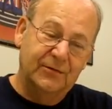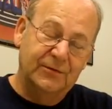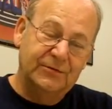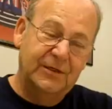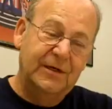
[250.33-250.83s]

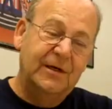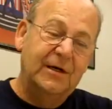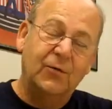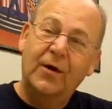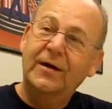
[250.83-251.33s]
Louis,
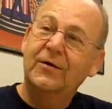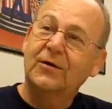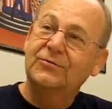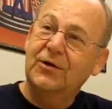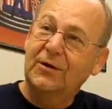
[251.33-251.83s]
waiting
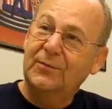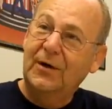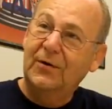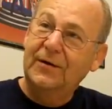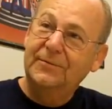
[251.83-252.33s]
on Chuck
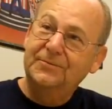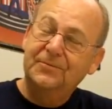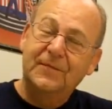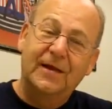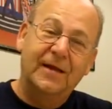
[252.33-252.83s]
Berry,
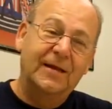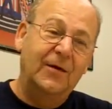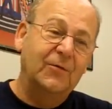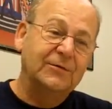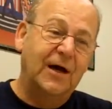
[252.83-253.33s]
and
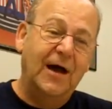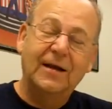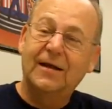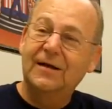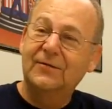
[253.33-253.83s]
that was a
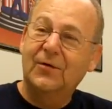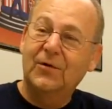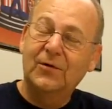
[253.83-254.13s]
highlight of